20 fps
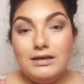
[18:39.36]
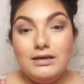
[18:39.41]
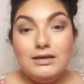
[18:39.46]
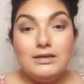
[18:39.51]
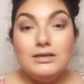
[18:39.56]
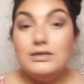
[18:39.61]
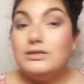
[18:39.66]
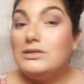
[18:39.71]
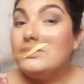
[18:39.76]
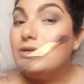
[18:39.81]

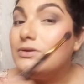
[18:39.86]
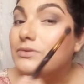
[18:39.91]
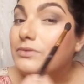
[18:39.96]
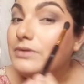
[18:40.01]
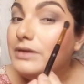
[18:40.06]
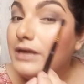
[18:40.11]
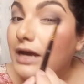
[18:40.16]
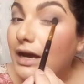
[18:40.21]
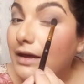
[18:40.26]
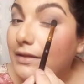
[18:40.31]
So
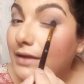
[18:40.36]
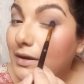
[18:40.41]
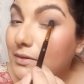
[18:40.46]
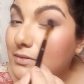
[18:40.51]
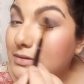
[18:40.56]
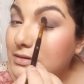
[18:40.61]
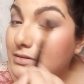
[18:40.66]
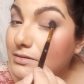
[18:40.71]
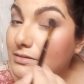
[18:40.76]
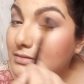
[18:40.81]
yeah, it
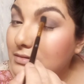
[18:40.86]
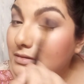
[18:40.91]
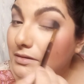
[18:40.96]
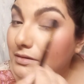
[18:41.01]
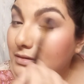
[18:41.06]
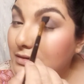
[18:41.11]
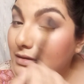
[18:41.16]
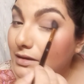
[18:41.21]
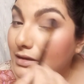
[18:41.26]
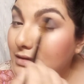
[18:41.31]
was
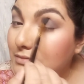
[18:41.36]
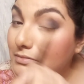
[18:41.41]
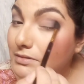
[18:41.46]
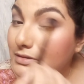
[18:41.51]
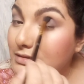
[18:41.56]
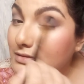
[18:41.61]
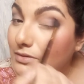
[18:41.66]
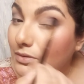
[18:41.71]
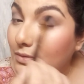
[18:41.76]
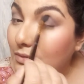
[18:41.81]

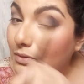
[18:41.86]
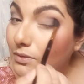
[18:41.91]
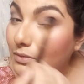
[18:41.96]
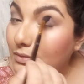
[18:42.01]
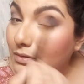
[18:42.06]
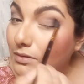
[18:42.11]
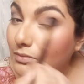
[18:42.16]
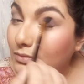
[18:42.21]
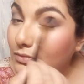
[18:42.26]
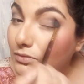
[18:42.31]

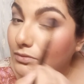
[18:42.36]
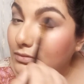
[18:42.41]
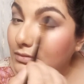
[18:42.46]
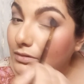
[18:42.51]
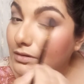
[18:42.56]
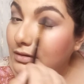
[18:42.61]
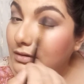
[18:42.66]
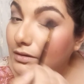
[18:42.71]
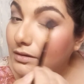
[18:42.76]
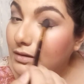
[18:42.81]
horrible.
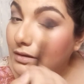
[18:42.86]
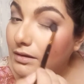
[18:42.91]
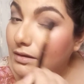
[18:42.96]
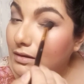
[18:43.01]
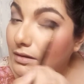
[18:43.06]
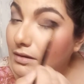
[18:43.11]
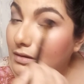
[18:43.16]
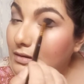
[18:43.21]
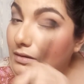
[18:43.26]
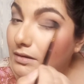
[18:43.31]

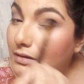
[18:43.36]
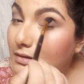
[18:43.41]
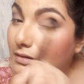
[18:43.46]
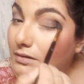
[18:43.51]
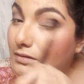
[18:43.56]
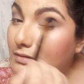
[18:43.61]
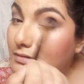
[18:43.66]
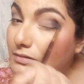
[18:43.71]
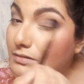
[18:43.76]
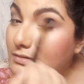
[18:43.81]

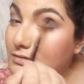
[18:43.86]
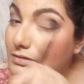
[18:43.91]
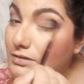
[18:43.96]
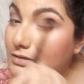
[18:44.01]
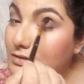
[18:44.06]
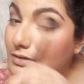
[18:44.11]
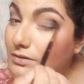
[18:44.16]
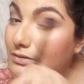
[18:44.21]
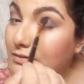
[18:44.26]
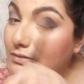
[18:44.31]
So
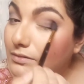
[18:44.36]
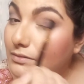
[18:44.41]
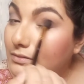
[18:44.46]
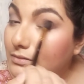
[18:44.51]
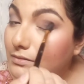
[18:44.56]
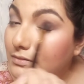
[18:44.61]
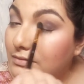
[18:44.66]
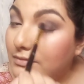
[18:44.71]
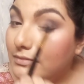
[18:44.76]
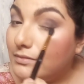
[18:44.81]

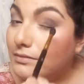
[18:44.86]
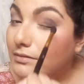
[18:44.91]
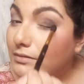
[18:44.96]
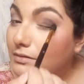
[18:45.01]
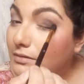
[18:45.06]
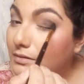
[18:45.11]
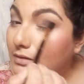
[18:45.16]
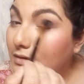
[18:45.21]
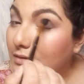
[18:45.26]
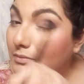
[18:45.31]

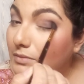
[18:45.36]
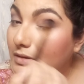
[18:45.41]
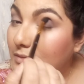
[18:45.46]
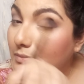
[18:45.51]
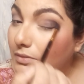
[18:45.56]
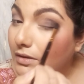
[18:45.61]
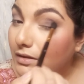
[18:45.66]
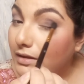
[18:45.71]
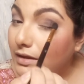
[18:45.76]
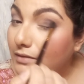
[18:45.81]
I'm gonna
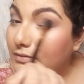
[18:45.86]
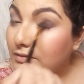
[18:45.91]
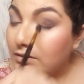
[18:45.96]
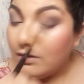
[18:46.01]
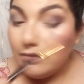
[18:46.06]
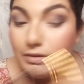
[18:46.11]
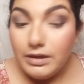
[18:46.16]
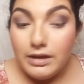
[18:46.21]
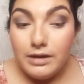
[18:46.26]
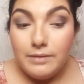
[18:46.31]
probably have to go
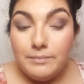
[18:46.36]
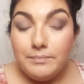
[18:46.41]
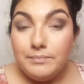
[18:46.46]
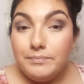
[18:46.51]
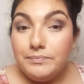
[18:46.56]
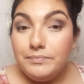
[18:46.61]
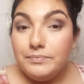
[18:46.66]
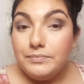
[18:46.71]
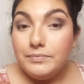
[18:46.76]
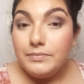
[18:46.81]
get him.
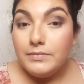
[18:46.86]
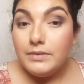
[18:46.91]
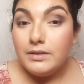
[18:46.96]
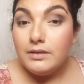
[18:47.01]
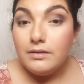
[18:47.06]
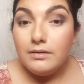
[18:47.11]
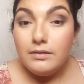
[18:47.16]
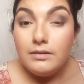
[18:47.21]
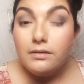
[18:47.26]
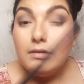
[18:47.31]

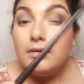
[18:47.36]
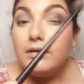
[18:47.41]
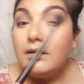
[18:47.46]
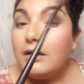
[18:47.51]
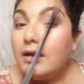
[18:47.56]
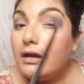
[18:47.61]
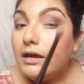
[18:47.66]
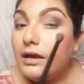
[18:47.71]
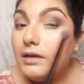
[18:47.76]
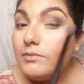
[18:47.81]

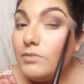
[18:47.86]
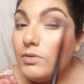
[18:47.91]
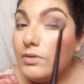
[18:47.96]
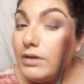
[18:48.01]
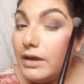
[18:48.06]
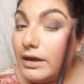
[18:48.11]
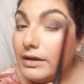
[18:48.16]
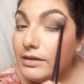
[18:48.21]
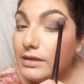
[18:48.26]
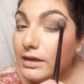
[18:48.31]
I'm
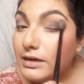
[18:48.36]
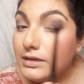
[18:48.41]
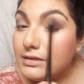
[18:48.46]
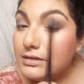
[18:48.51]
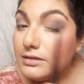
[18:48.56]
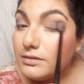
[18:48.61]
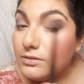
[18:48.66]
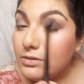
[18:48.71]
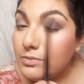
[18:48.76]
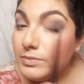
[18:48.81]
okay that it's a
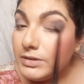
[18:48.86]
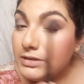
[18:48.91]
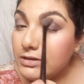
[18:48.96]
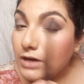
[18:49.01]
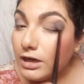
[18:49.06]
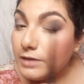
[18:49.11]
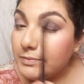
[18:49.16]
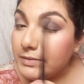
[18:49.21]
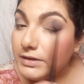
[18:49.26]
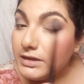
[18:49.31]
little bit
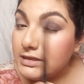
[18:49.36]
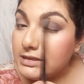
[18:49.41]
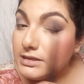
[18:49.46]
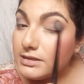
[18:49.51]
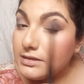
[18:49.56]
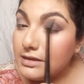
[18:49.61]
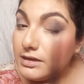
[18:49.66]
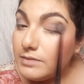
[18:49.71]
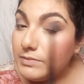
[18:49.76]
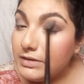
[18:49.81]
dark because it's
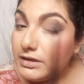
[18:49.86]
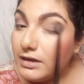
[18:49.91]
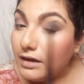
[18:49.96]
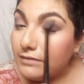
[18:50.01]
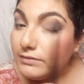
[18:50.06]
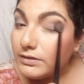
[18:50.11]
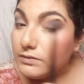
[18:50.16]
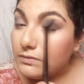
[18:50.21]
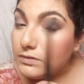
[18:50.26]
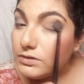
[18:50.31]
gonna be
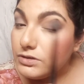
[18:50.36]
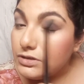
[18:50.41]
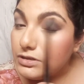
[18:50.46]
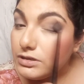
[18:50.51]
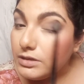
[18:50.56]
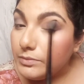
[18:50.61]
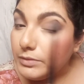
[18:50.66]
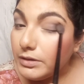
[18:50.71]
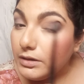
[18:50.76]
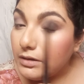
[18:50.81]
covered with
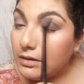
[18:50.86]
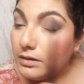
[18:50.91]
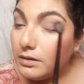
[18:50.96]
shimmer.